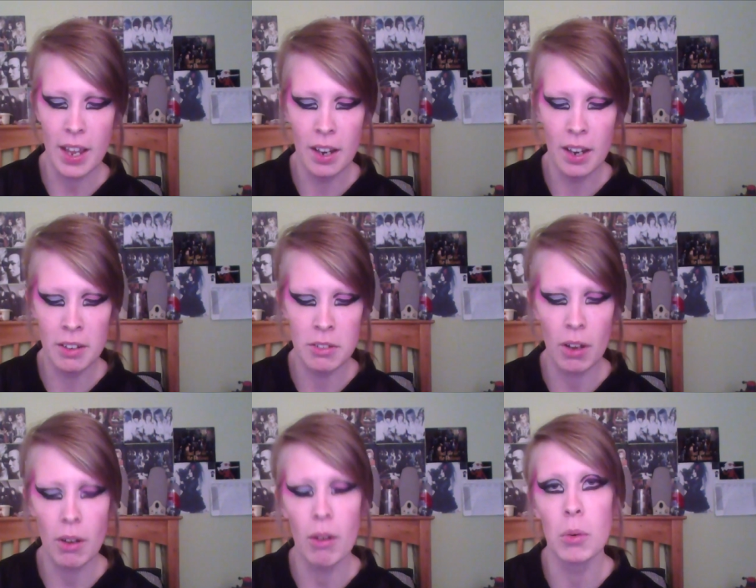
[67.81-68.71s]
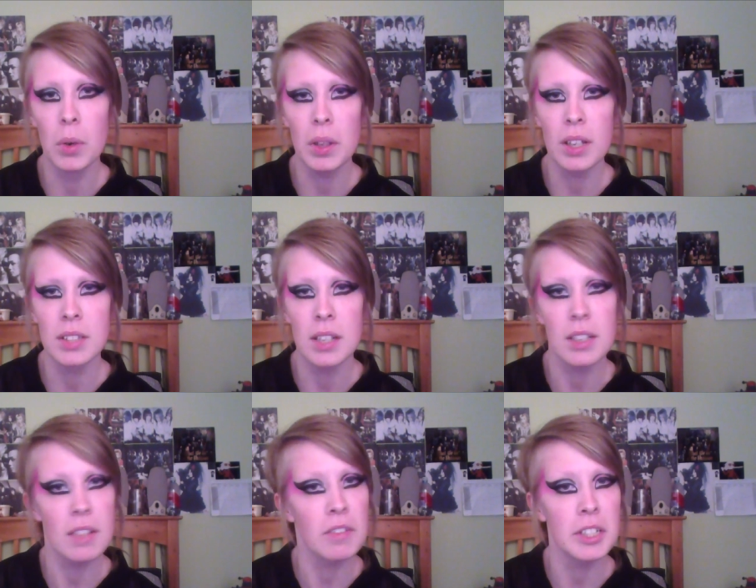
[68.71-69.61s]
and what does
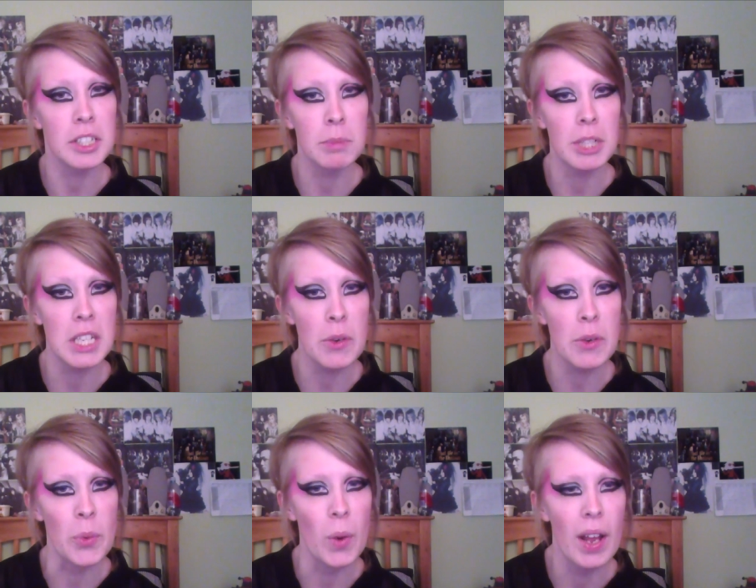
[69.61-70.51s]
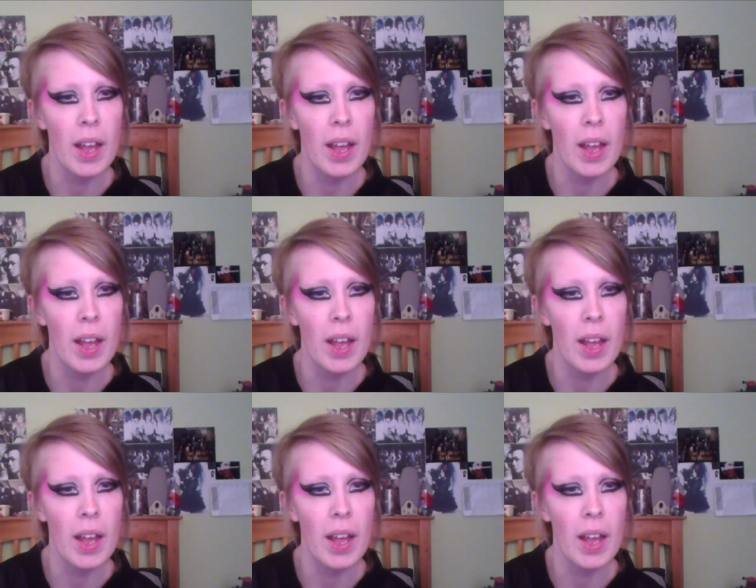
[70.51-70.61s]
that definition mean to you?